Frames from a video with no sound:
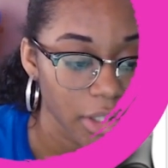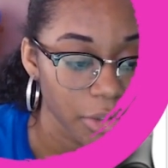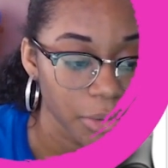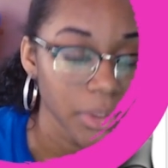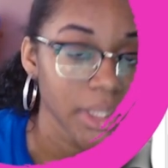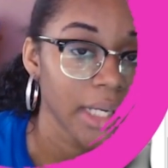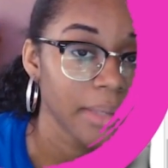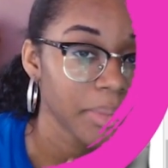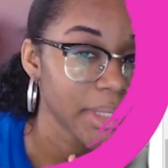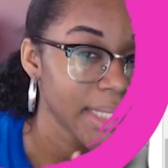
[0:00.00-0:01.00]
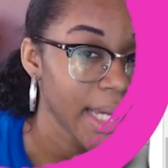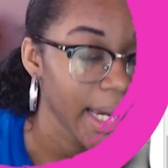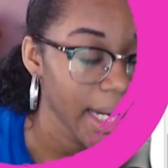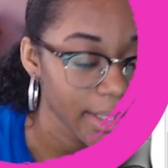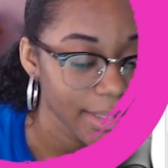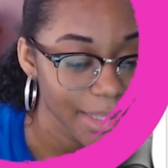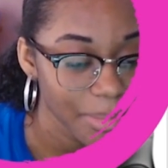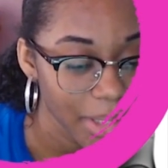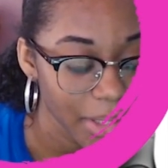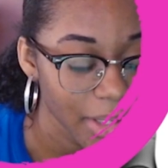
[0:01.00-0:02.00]
ghost type tech sync
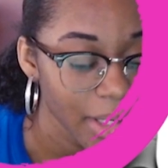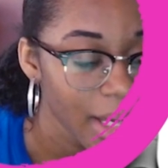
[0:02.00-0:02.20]
pair.